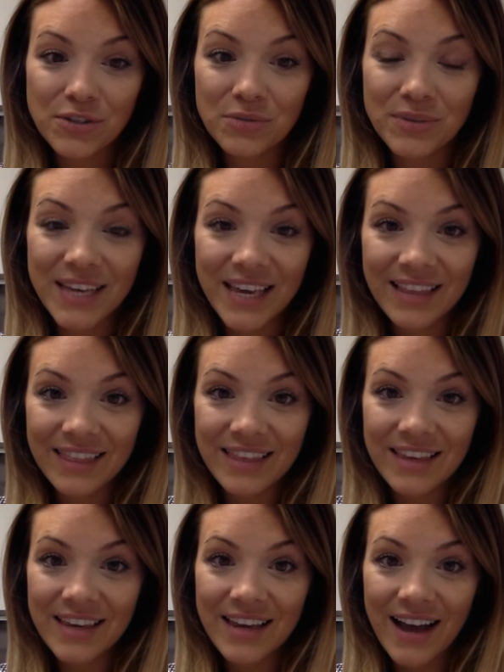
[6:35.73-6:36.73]
to get
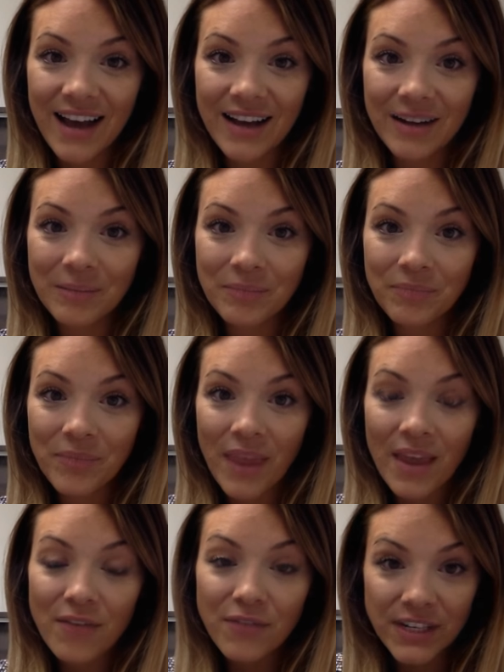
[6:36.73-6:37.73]
the
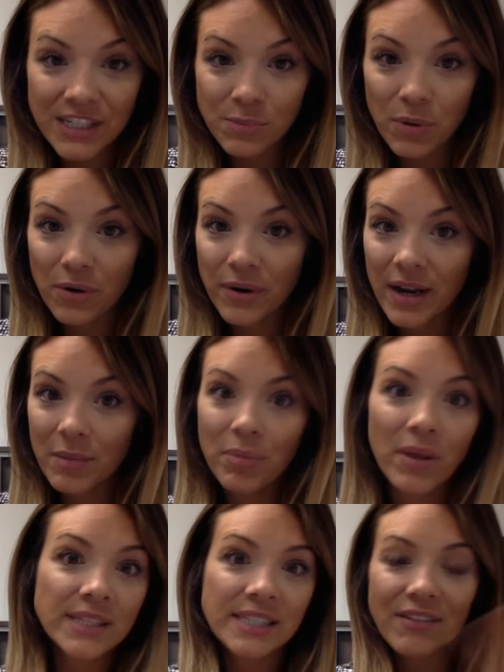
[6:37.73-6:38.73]
fitness program
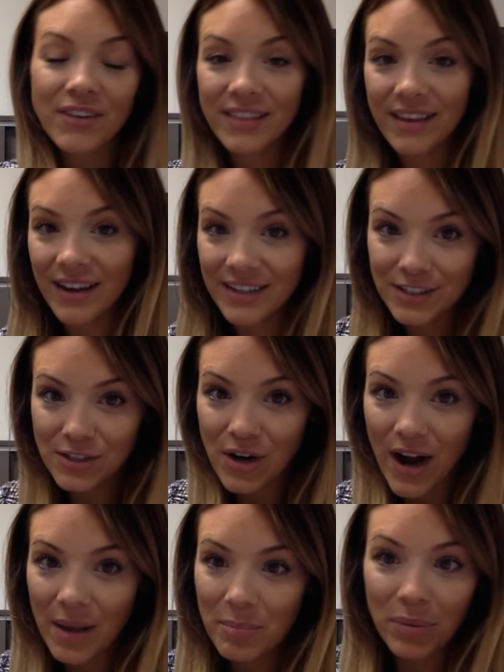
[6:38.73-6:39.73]
plus everything I
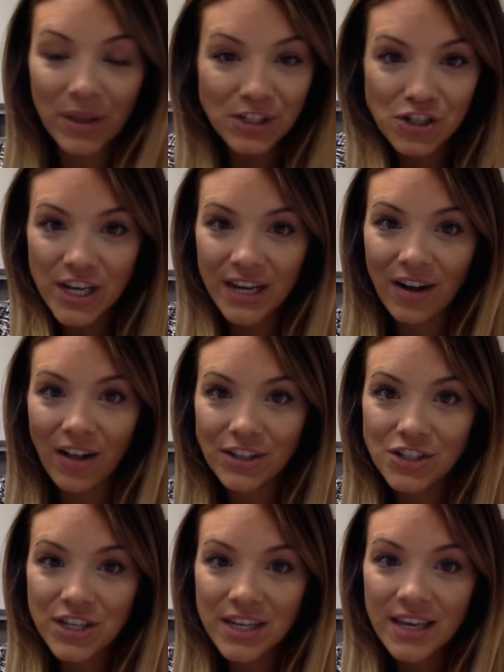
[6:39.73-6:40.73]
described plus
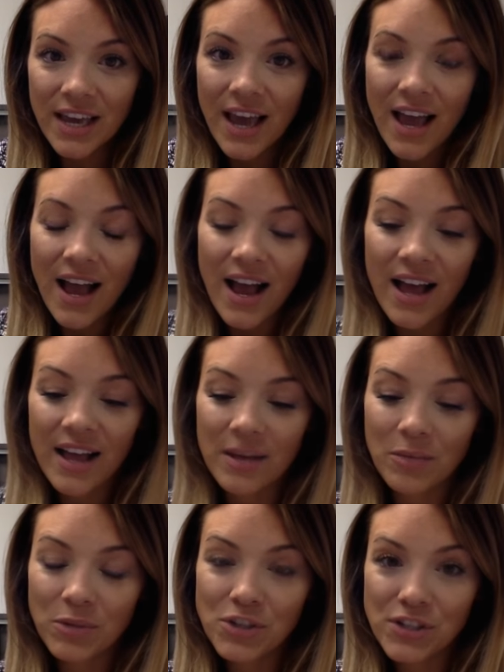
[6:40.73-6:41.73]
Shakeology,
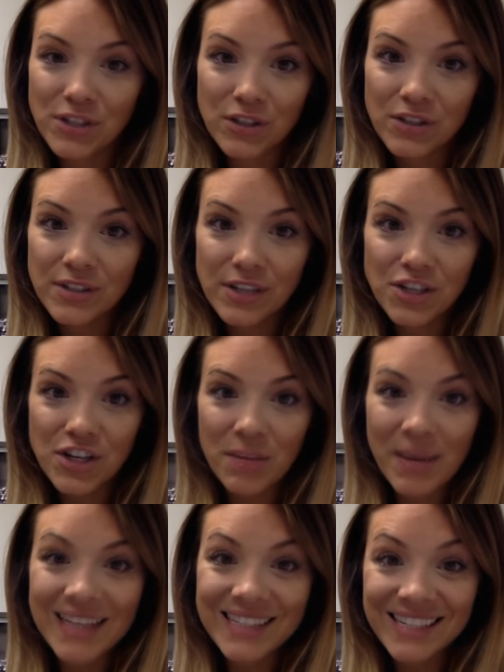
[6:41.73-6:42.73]
which is such an
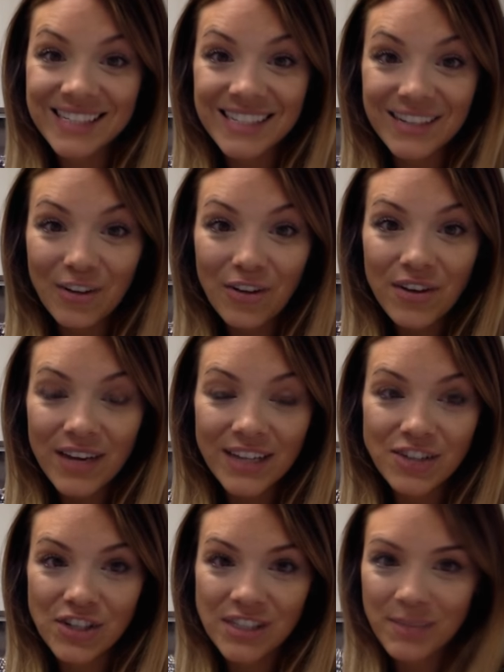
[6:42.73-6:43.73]
amazing deal, it
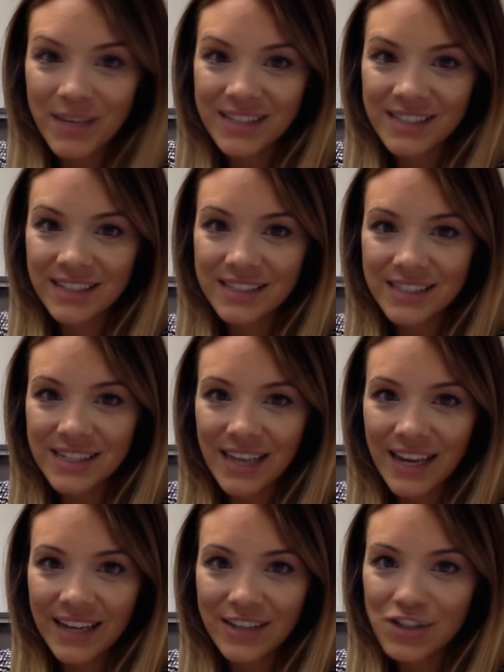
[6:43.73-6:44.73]
just makes sense to
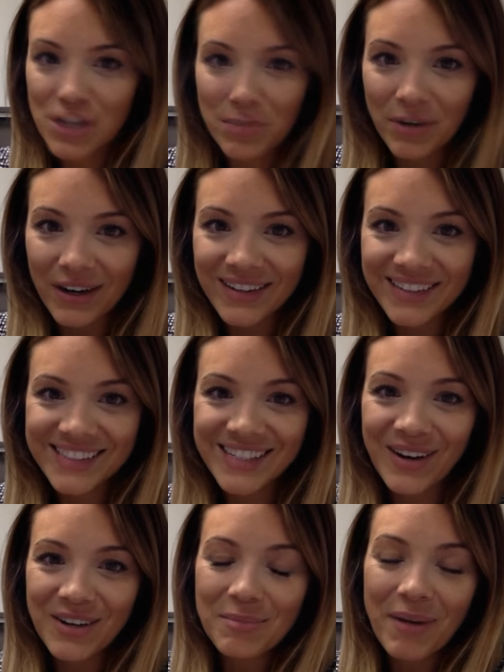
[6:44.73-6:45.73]
get it cheaper.
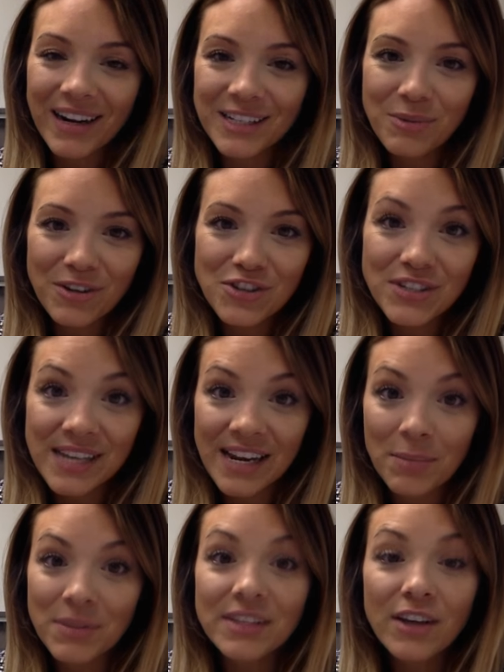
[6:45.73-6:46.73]
So you might as well just sign
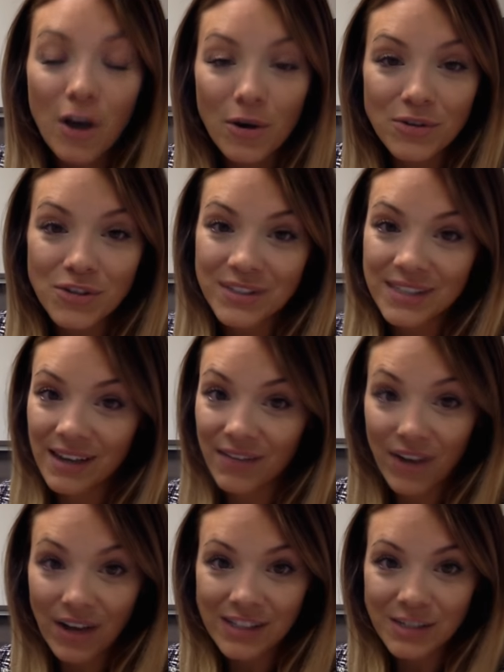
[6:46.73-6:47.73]
up as a coach instead of a
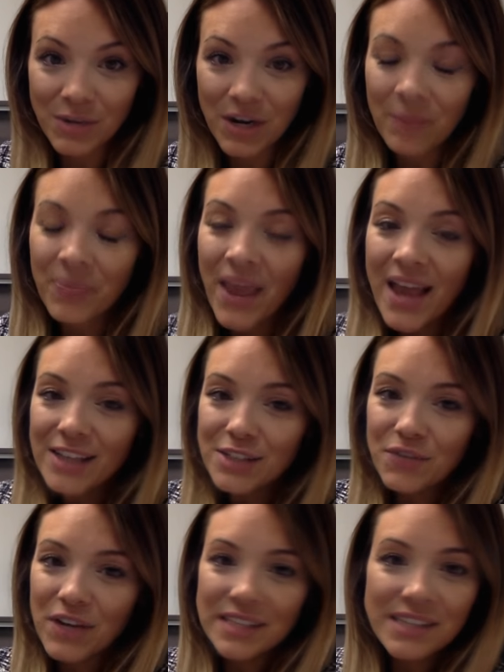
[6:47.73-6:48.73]
customer. So if
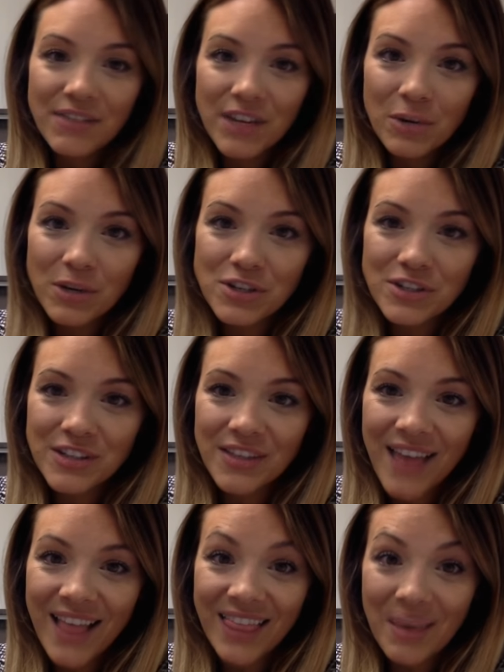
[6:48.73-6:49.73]
you guys have any questions on
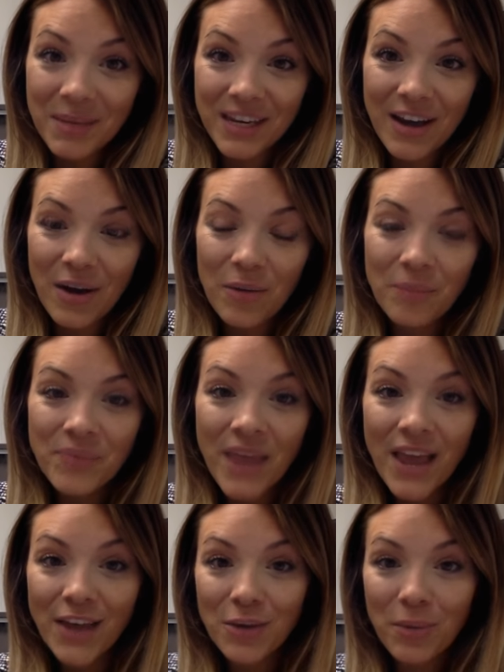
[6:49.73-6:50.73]
that, let me know.
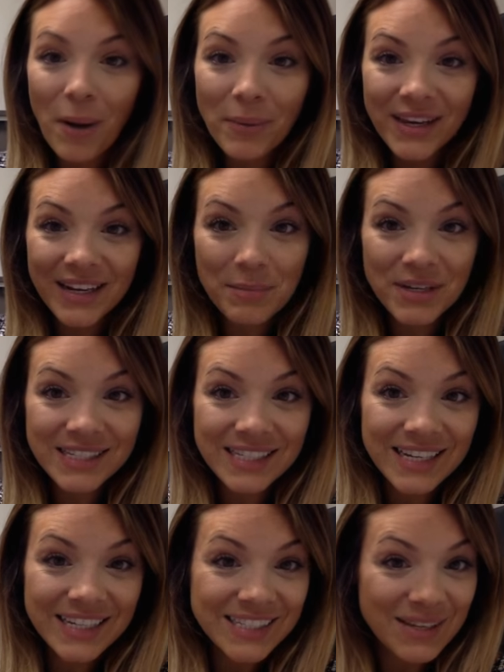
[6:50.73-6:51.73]
You're probably going to be
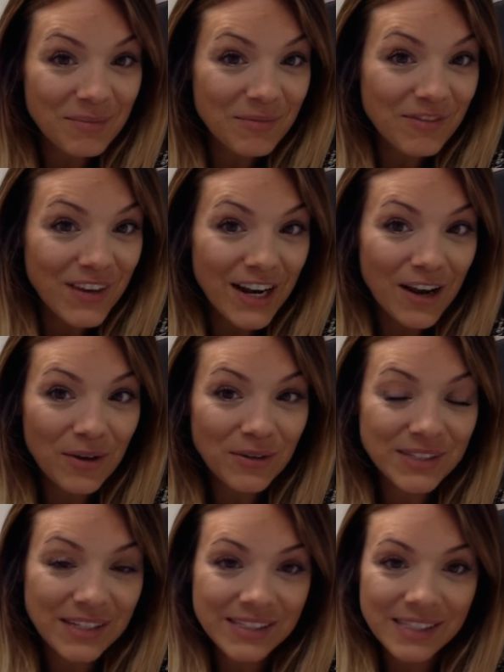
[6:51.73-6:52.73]
seeing some videos
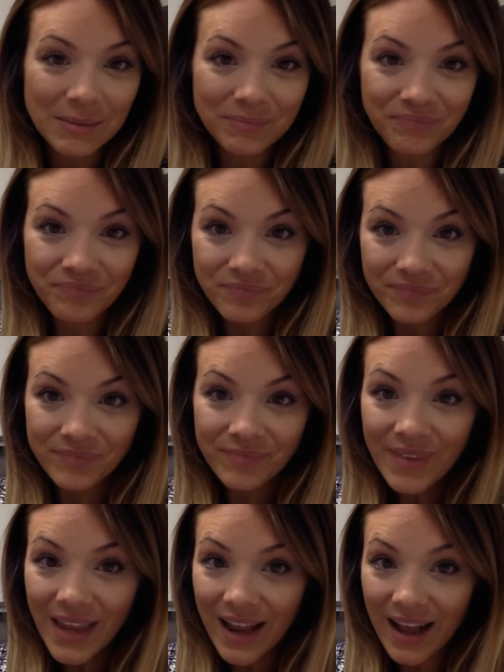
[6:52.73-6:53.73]
and some
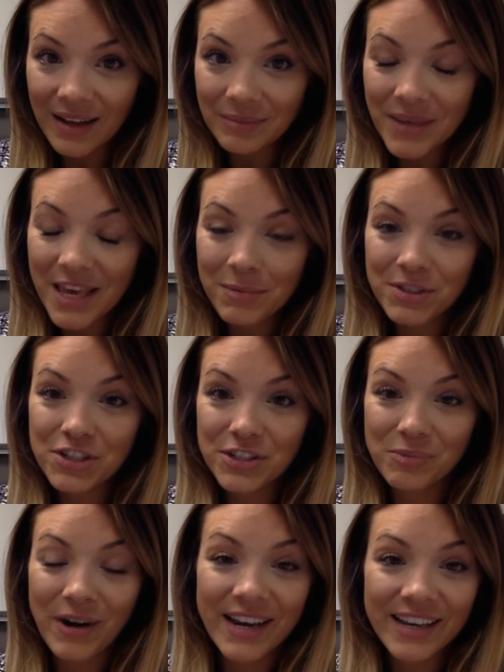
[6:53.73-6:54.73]
images
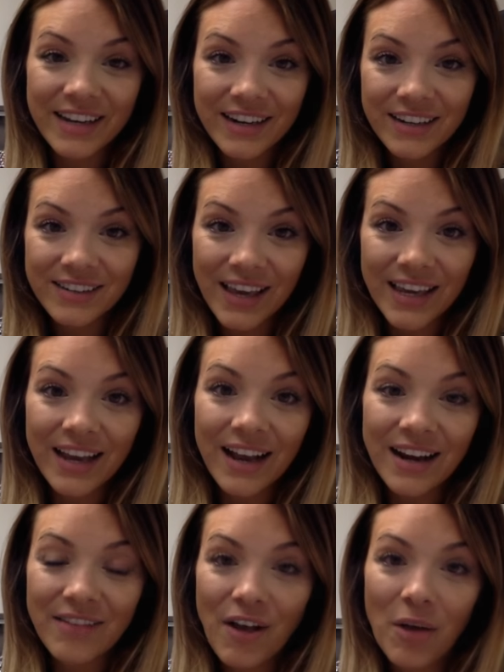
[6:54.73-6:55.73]
right here that can
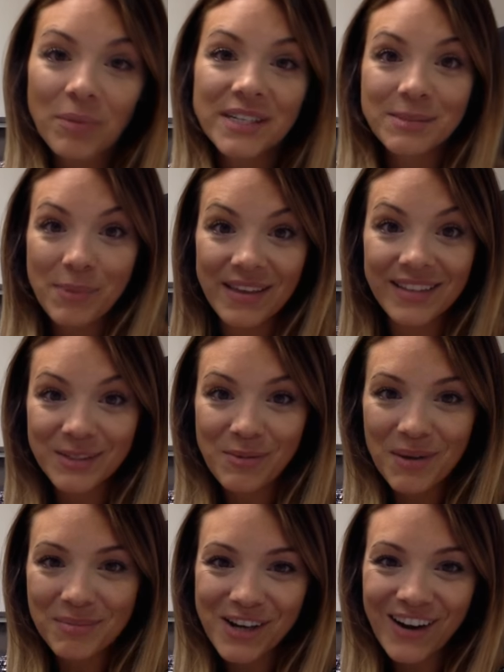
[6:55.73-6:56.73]
kind of help explain this while
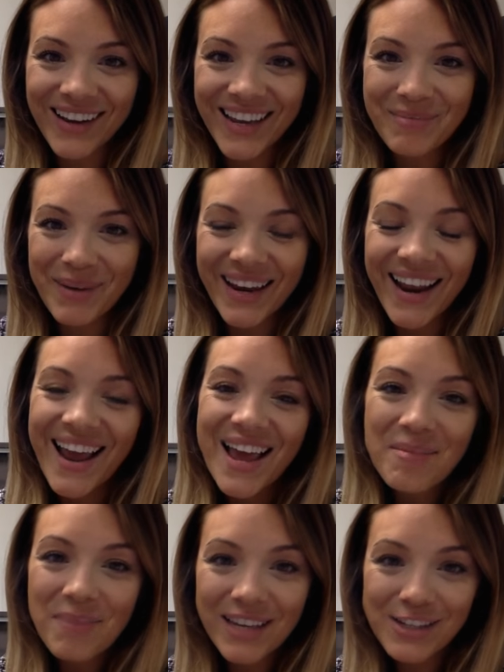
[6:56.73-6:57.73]
I'm talking, but
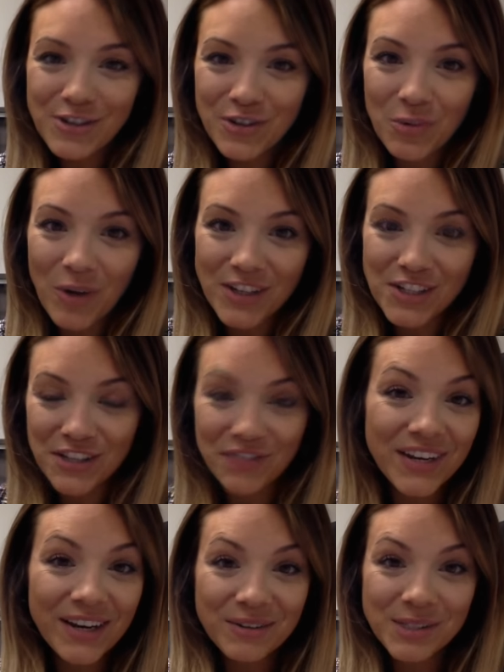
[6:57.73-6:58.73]
make sure to watch the
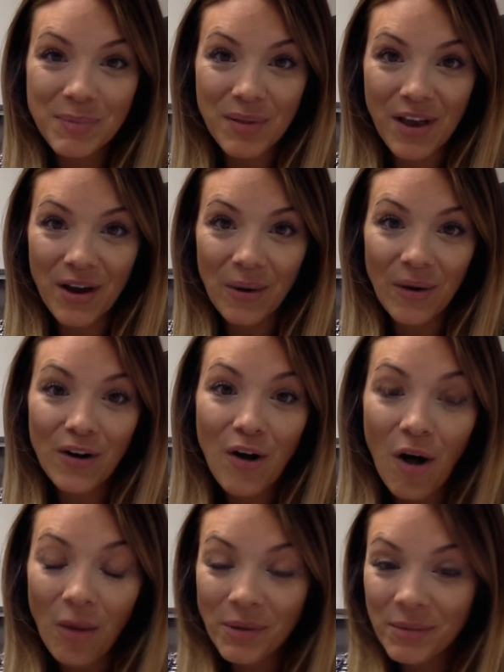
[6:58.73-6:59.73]
videos below.
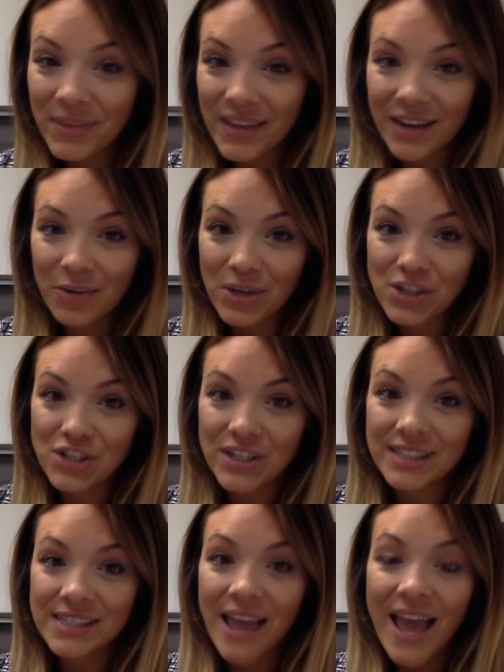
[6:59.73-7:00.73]
Call me with any
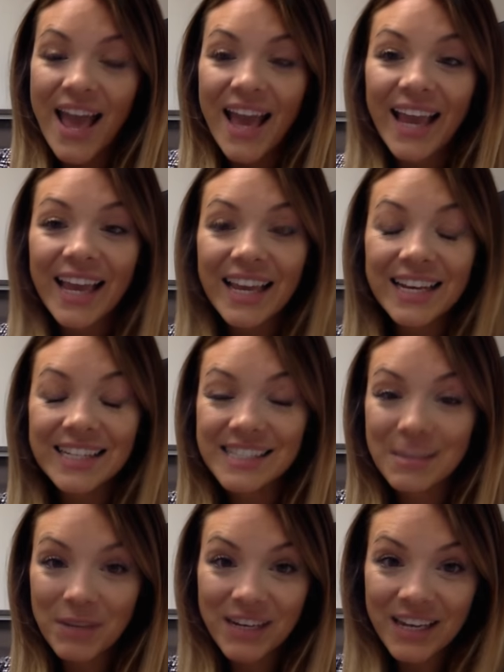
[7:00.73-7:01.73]
questions and send me an